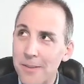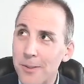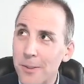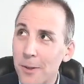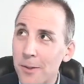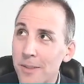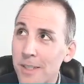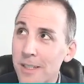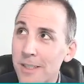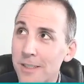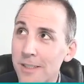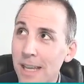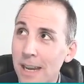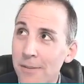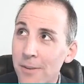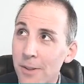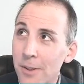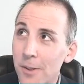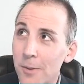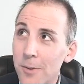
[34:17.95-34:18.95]
certainly just
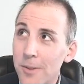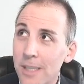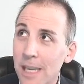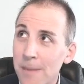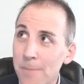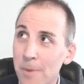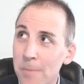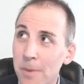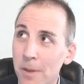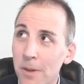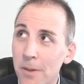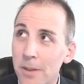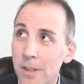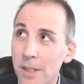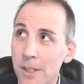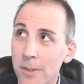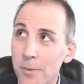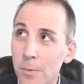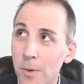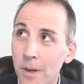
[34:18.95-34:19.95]
having those
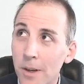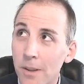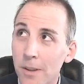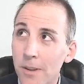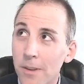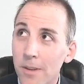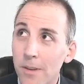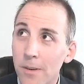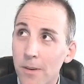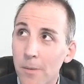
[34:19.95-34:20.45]
capabilities with